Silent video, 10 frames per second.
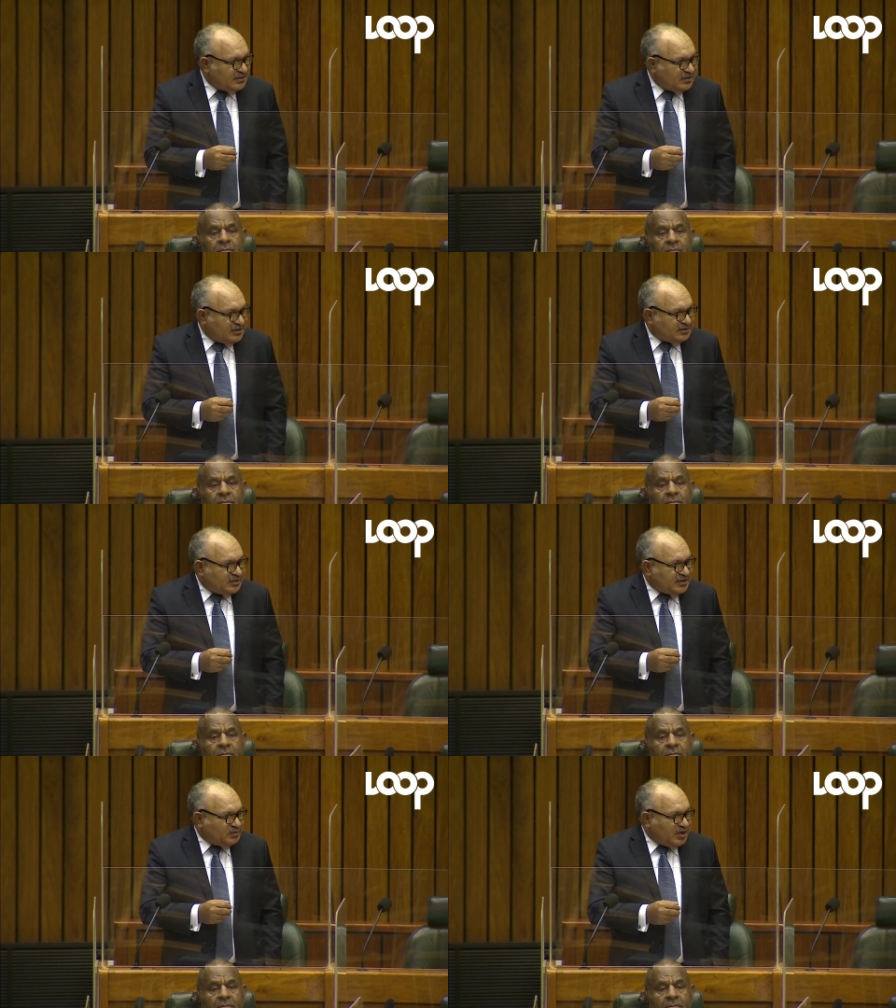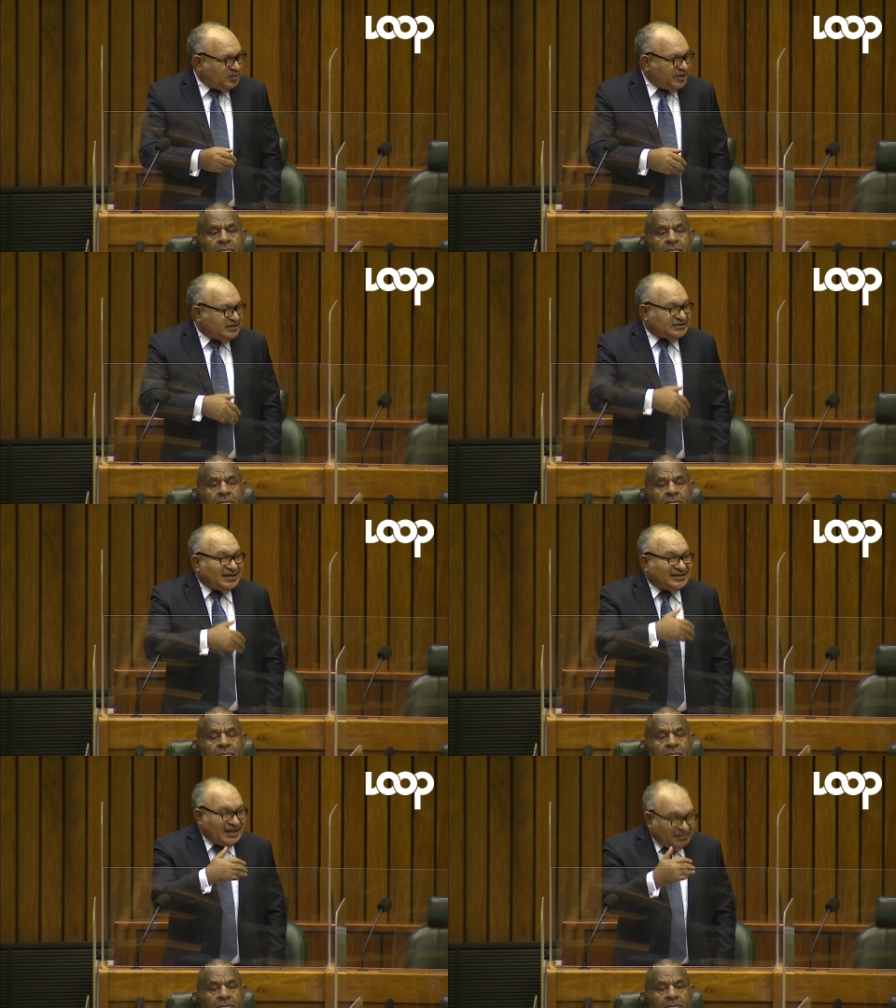so that when we
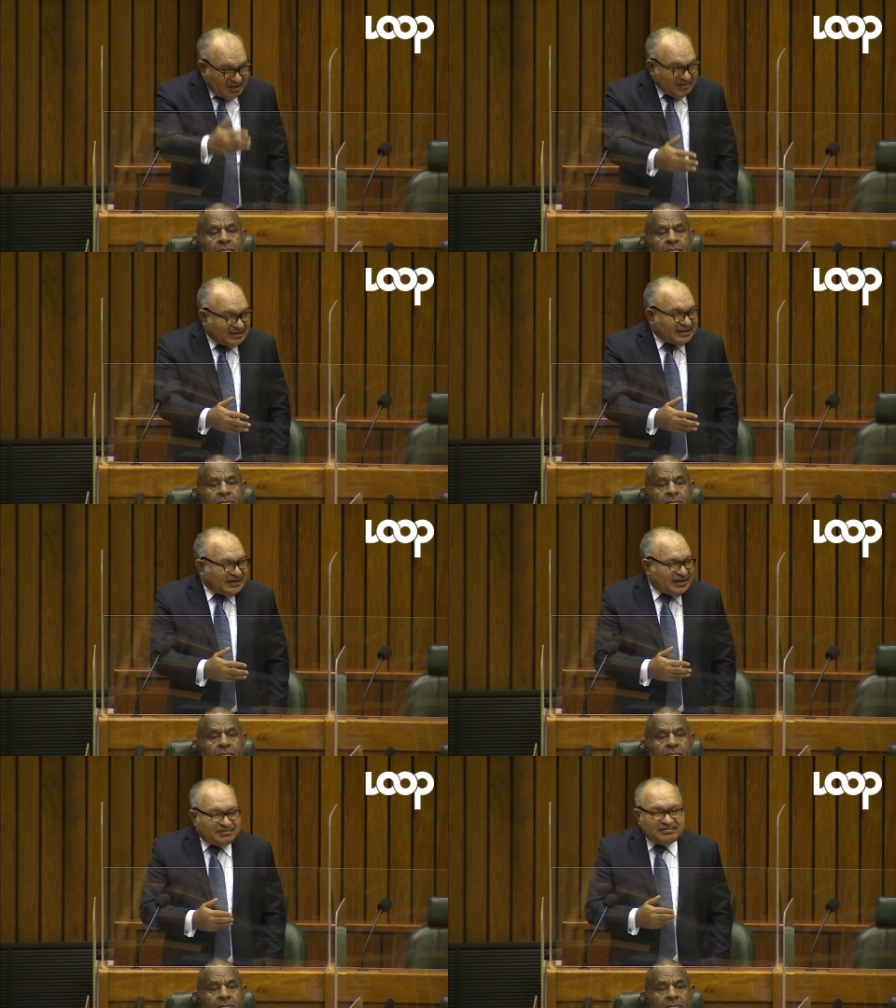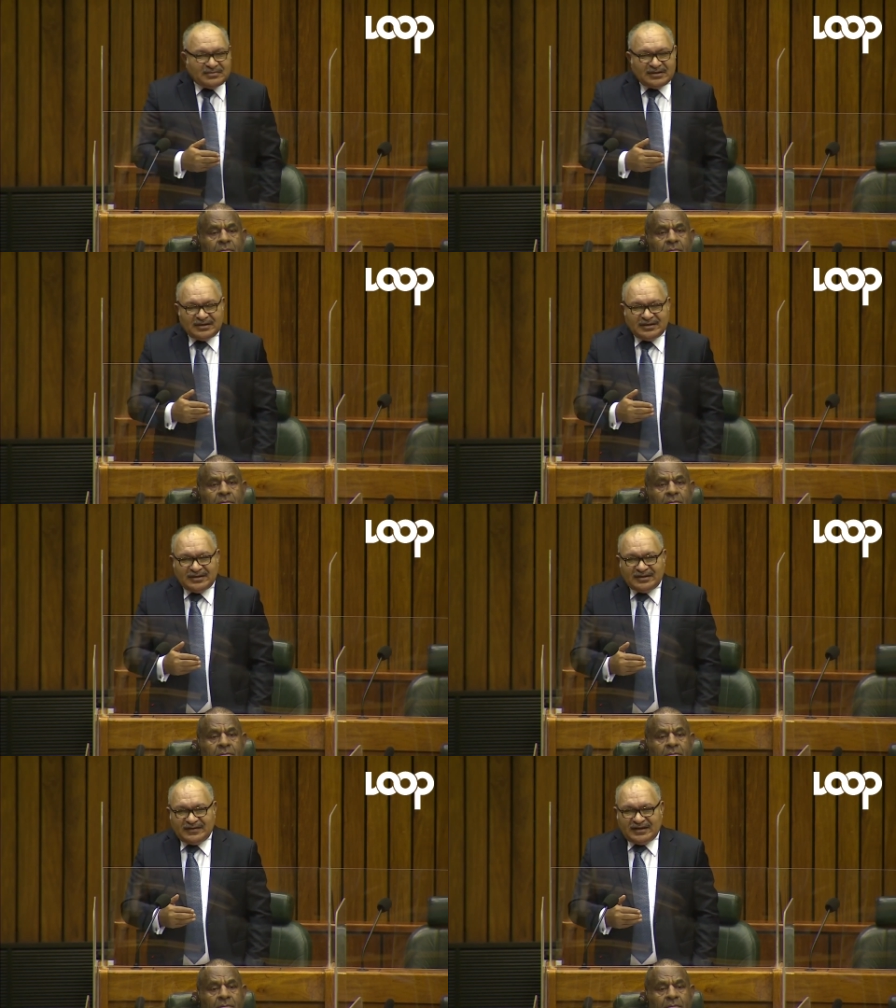start implementing them,
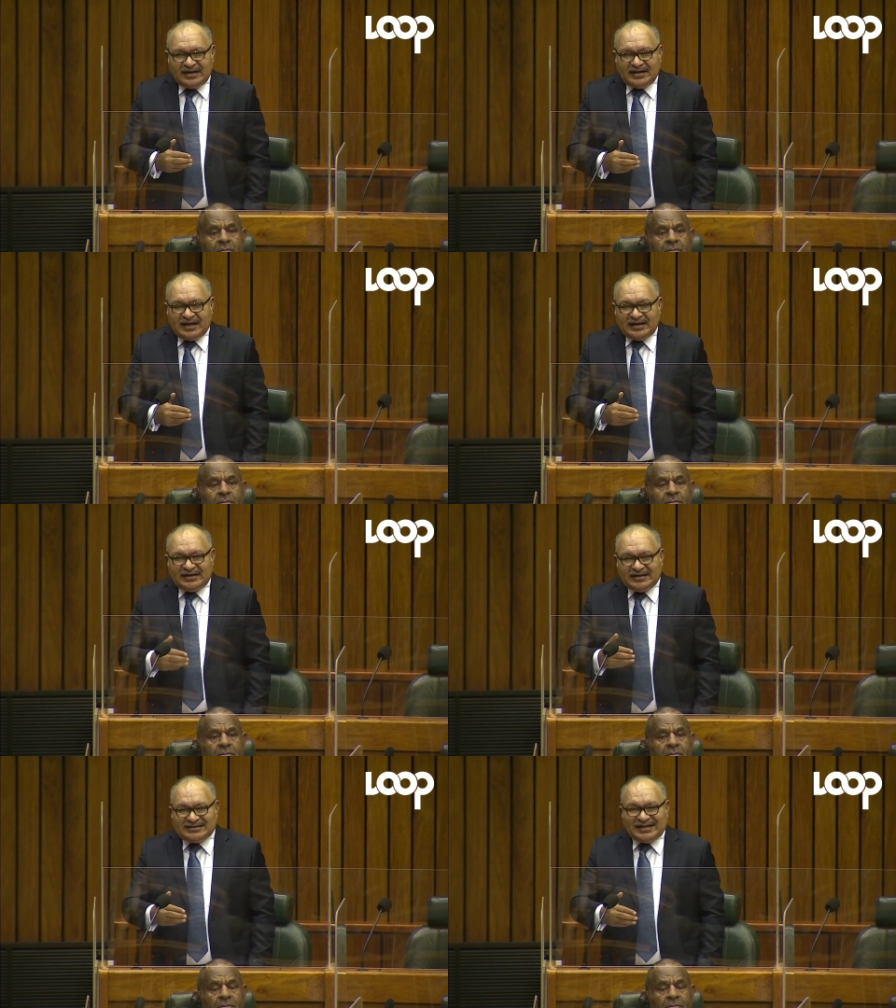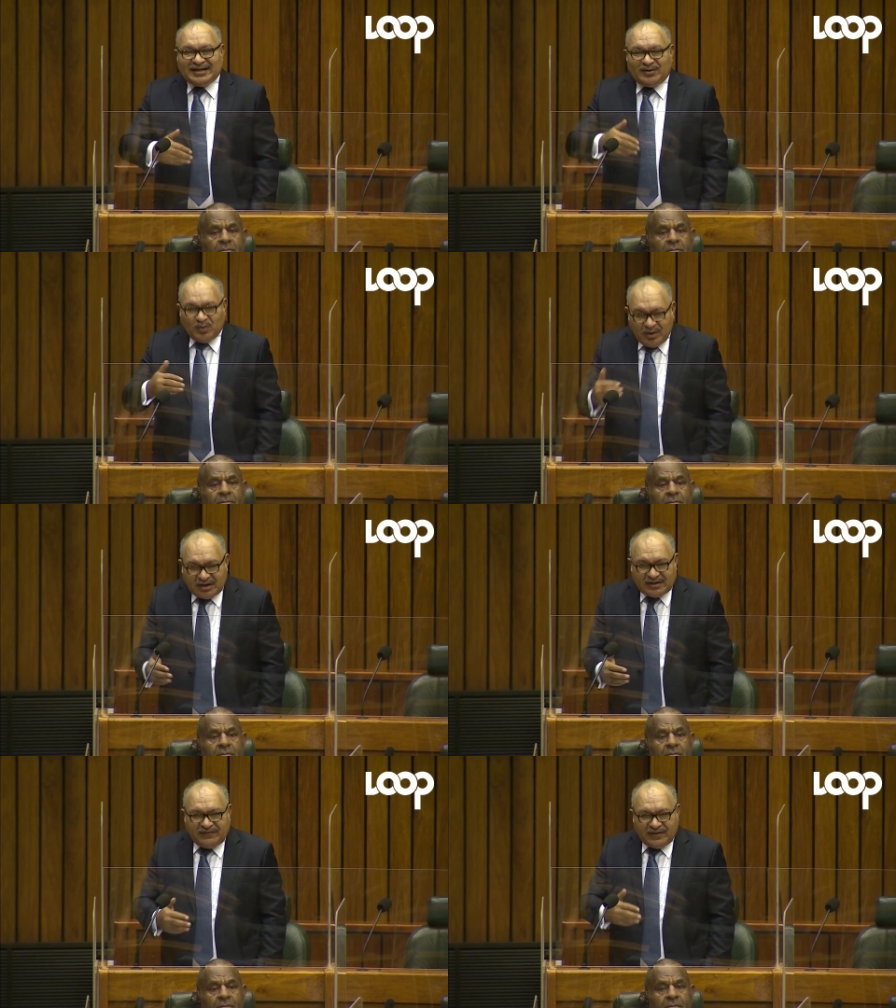they are ideas that can
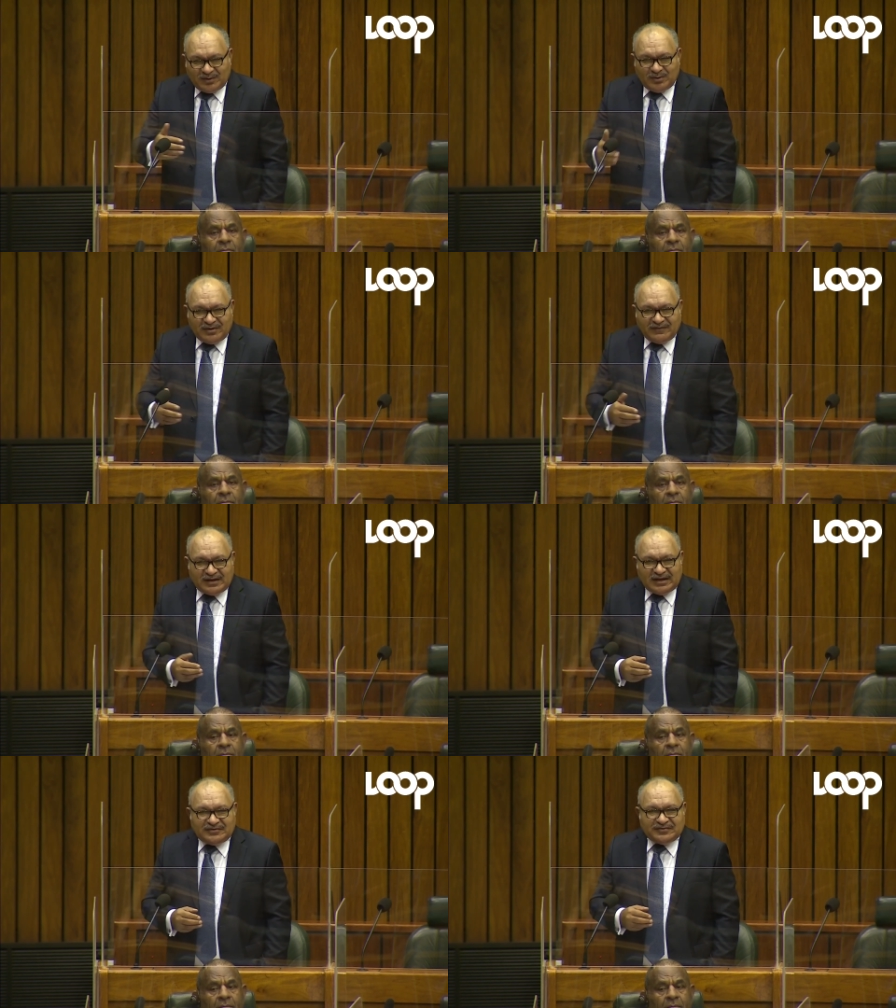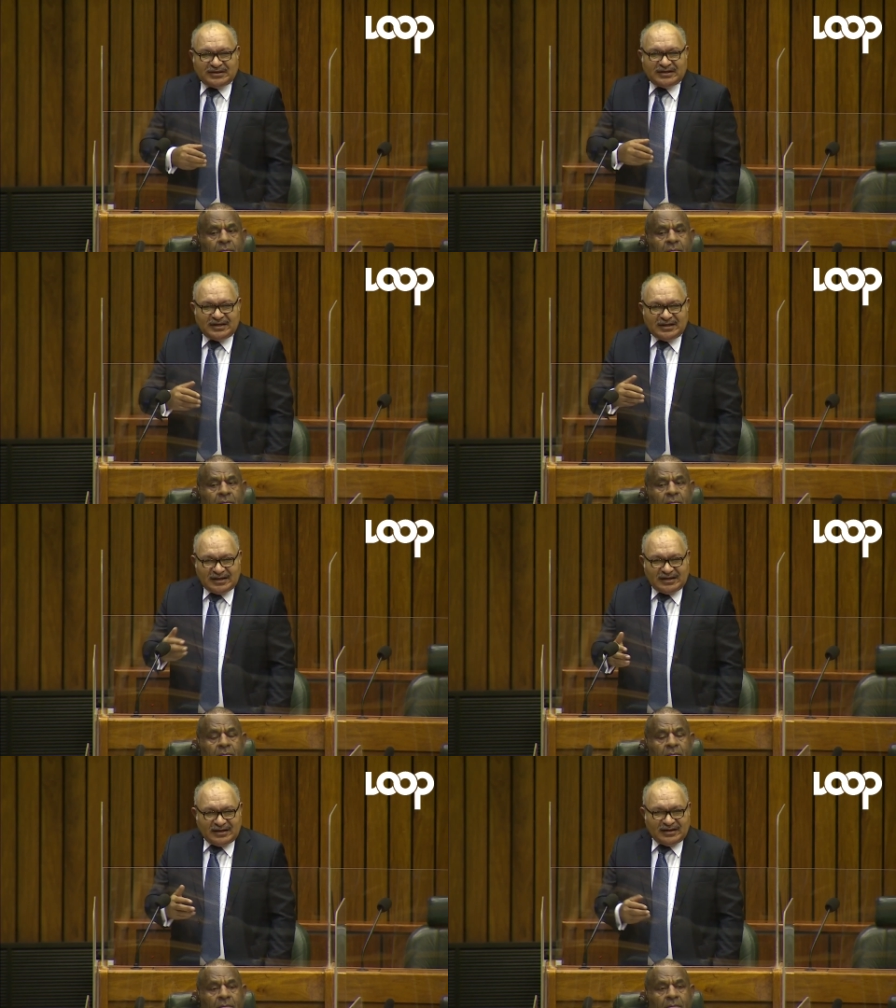work for the good of the country
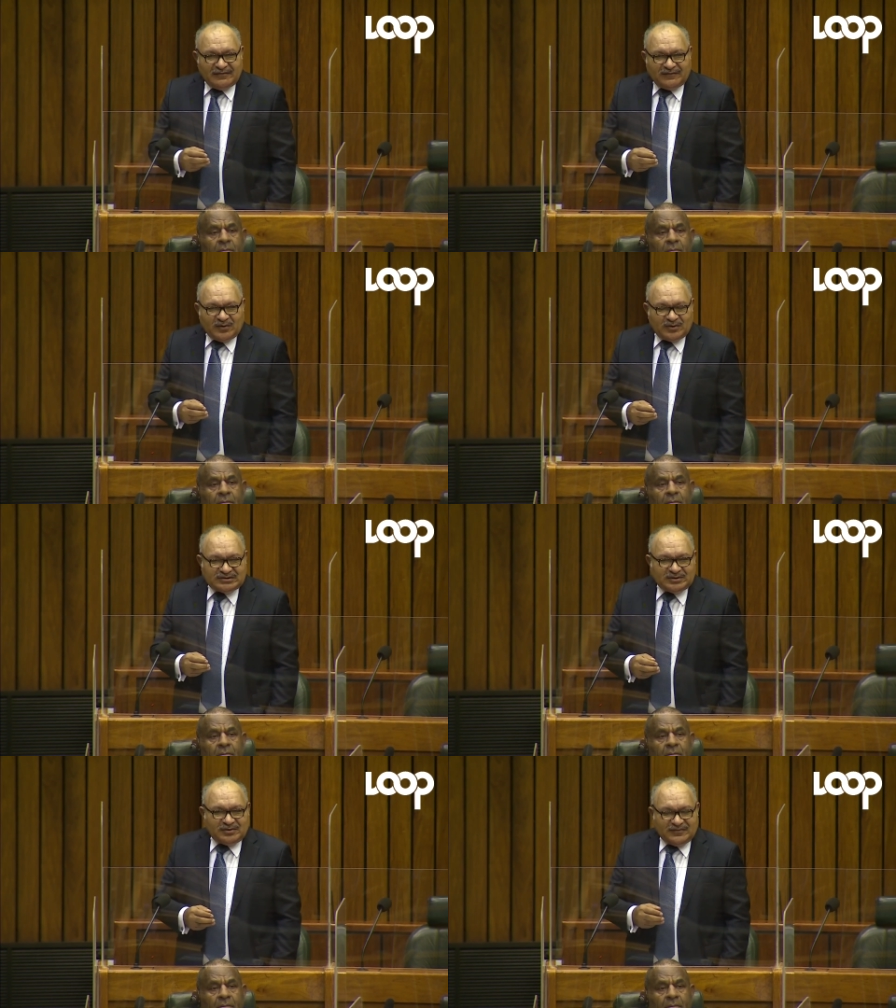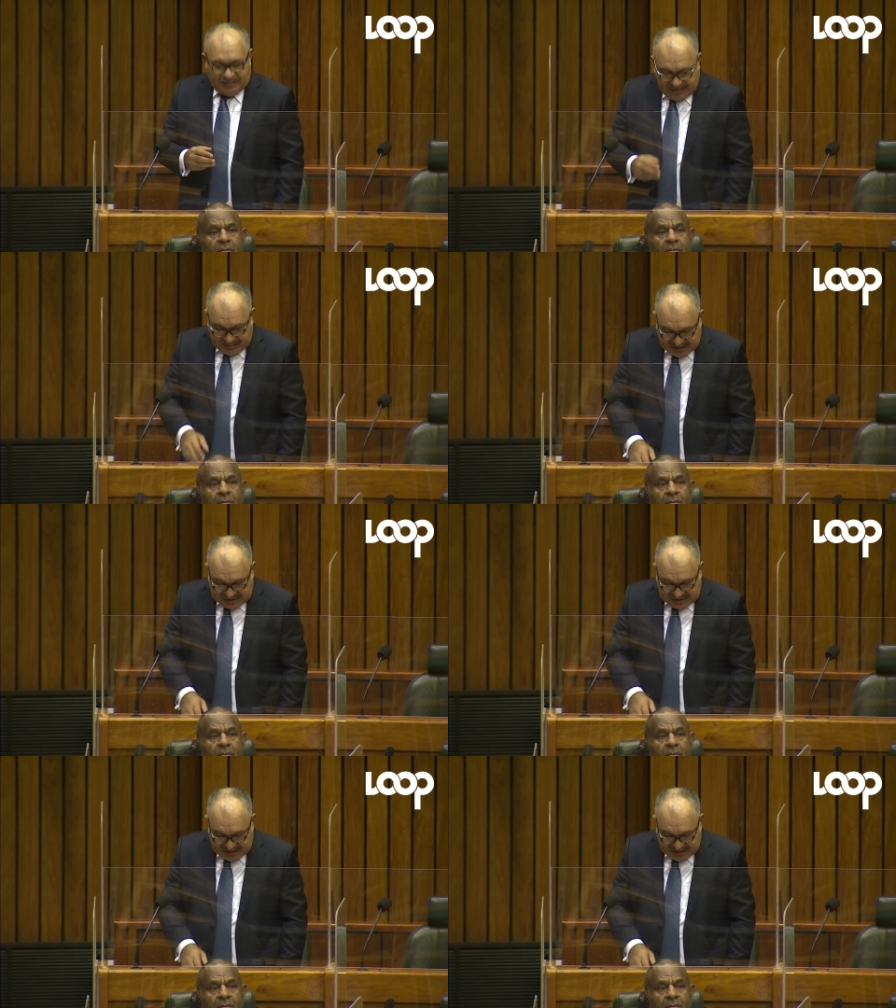and of course, good of the public